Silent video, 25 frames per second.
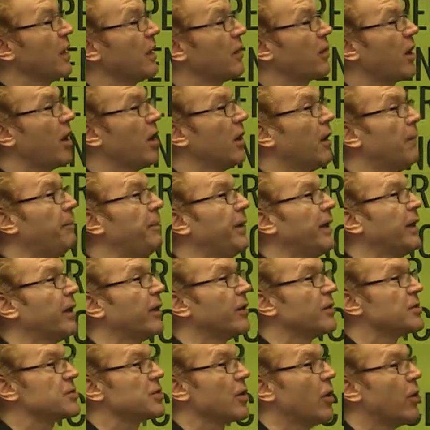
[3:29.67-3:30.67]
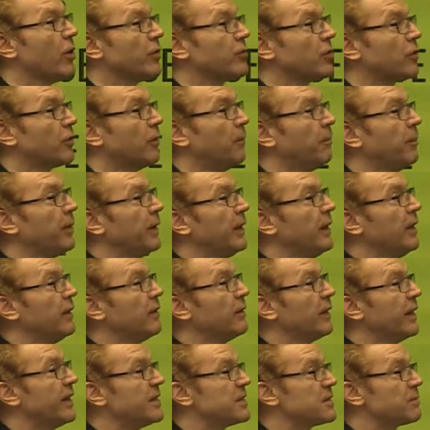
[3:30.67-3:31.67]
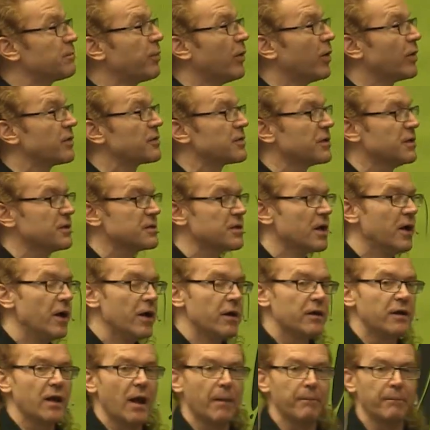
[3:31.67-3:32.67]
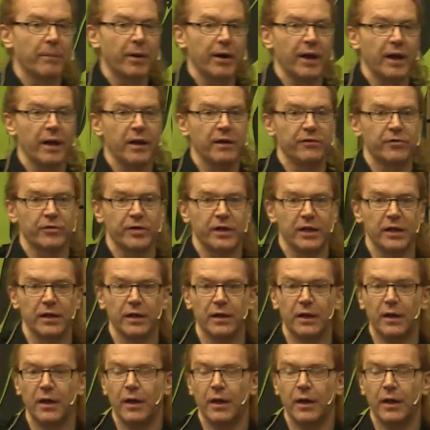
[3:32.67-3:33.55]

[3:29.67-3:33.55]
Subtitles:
color pickers, autocomplete, list boxes, number entry.